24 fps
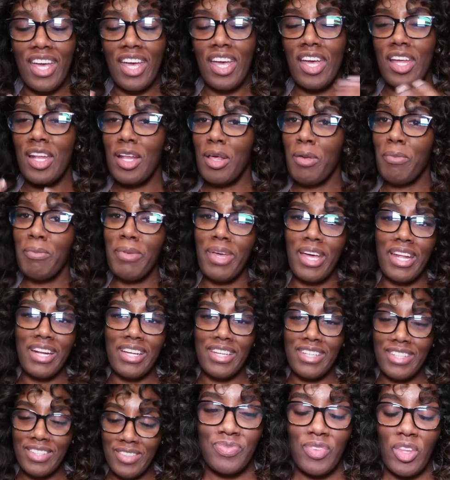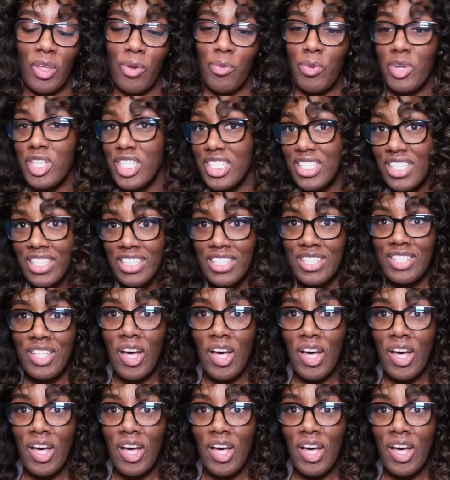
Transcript: and i'm better we're just gonna